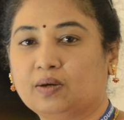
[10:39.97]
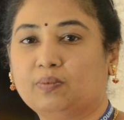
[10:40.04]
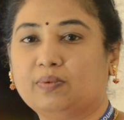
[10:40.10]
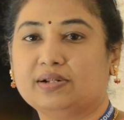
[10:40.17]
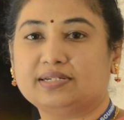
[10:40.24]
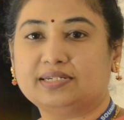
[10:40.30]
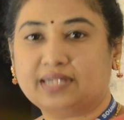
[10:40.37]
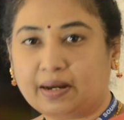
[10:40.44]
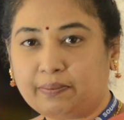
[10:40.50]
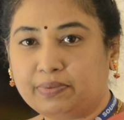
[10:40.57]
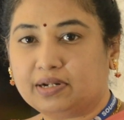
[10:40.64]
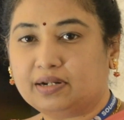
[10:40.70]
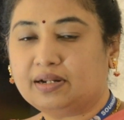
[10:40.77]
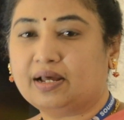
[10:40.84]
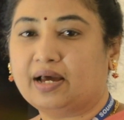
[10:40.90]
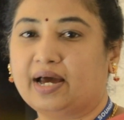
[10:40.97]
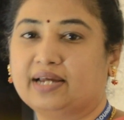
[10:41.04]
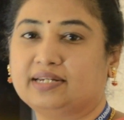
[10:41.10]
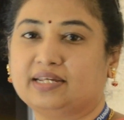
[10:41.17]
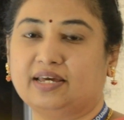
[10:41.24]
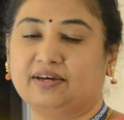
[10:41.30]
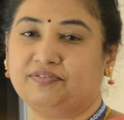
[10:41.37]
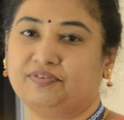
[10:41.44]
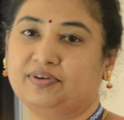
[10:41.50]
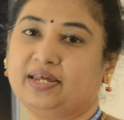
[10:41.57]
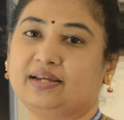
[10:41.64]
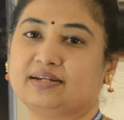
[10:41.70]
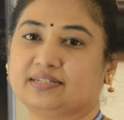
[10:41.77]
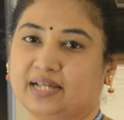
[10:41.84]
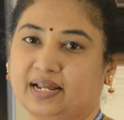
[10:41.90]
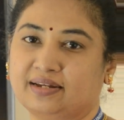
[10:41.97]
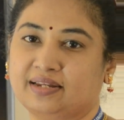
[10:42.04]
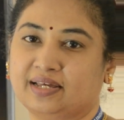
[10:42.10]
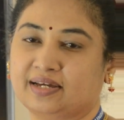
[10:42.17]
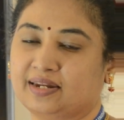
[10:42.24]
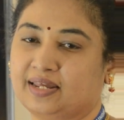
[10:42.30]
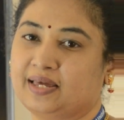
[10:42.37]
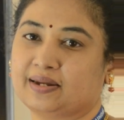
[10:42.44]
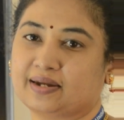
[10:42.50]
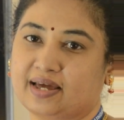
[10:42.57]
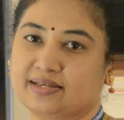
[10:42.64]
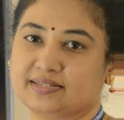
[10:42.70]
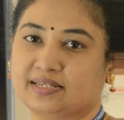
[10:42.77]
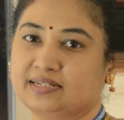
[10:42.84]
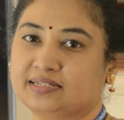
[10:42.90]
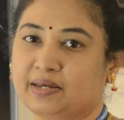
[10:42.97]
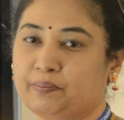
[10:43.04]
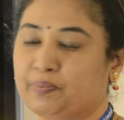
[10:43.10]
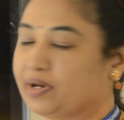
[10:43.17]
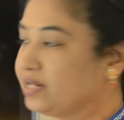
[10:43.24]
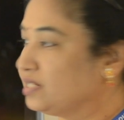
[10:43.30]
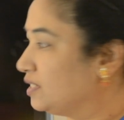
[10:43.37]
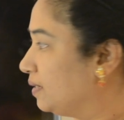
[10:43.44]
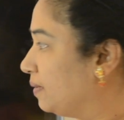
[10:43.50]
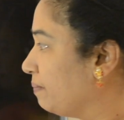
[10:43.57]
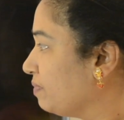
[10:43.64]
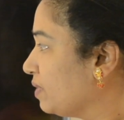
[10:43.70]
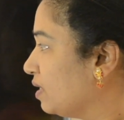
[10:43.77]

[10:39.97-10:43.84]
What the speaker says: will double at every 10-degree rise in temperature.